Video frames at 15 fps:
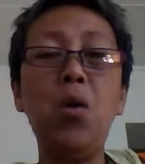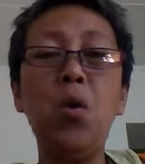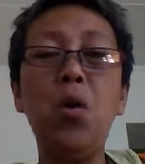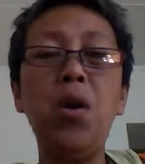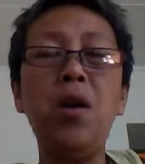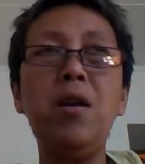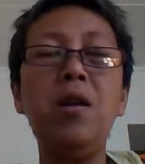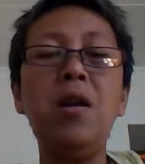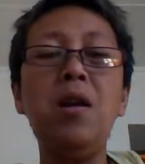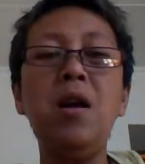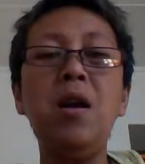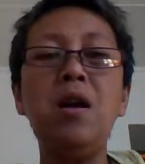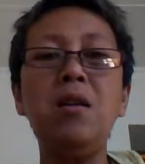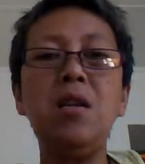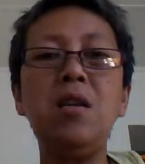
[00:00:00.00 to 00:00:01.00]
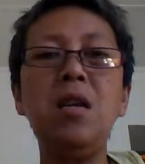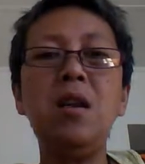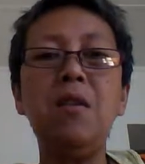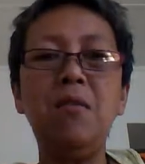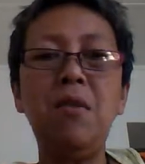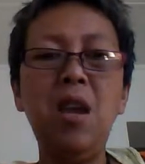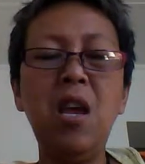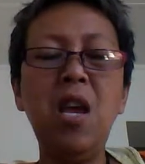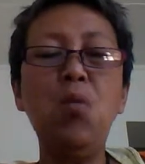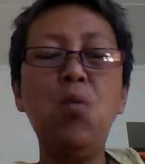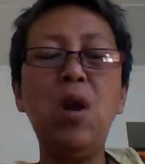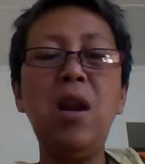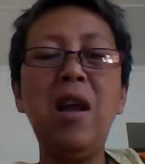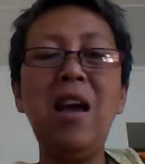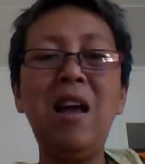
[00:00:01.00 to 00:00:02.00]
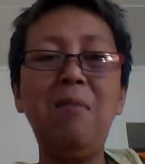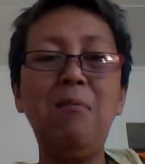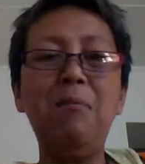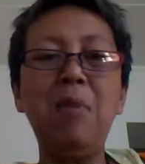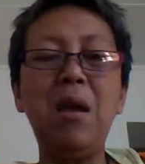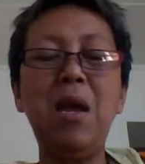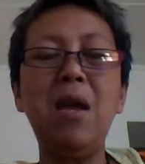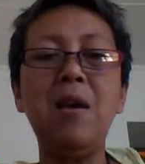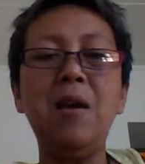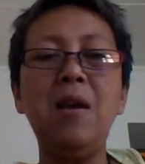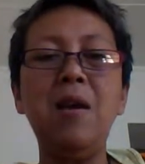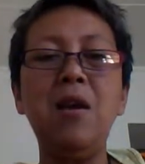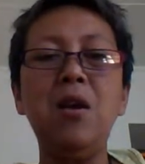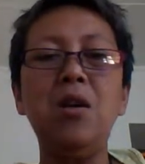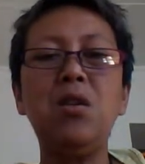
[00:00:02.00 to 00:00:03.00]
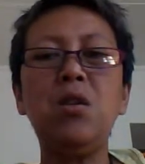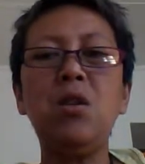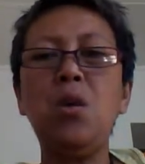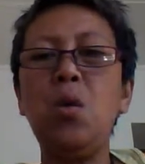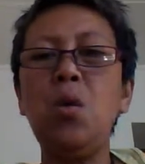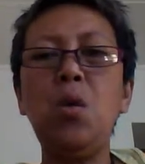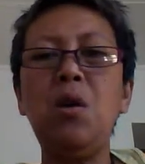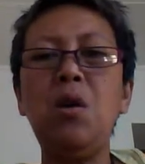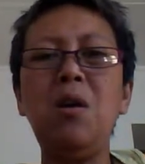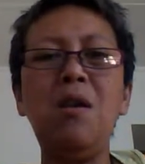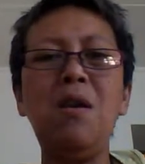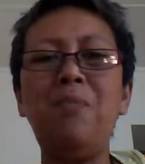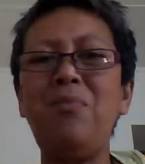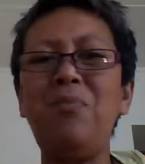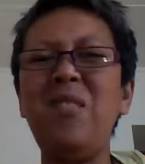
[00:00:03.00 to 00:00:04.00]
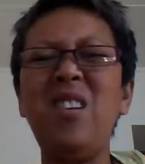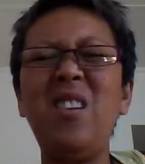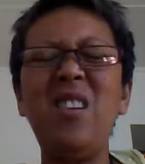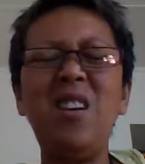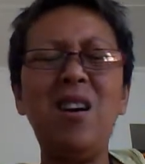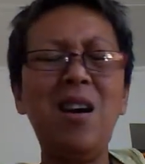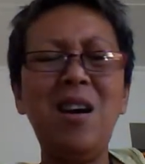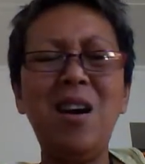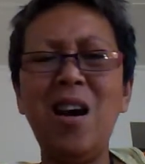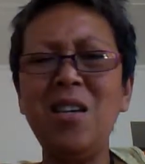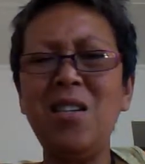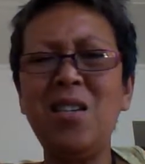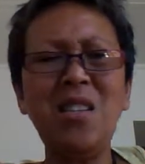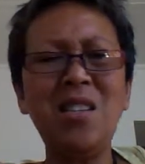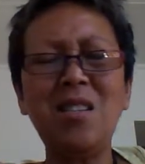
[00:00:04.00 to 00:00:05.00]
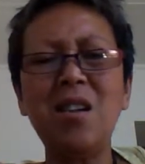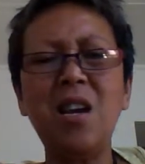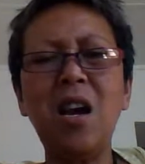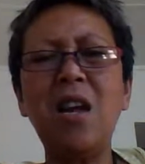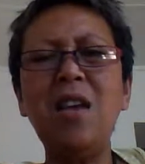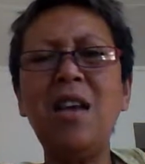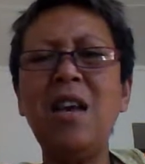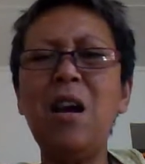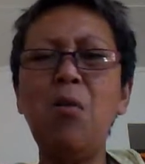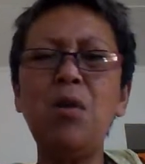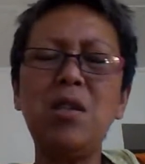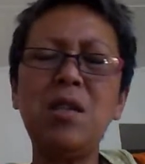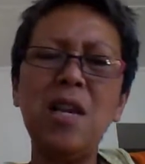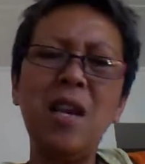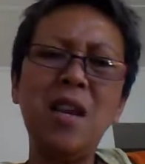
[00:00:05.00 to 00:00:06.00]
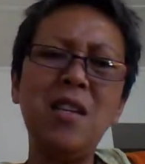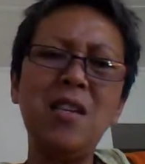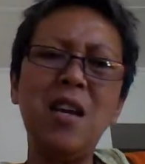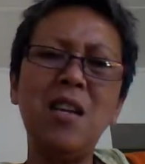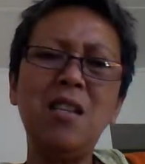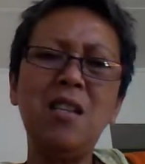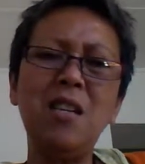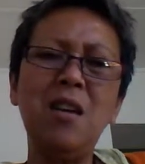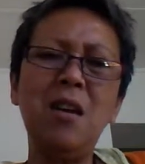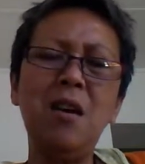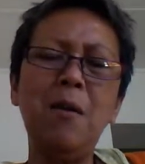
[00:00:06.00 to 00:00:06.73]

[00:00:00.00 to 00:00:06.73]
in my Lord that He will help me. So I just and then I was taking this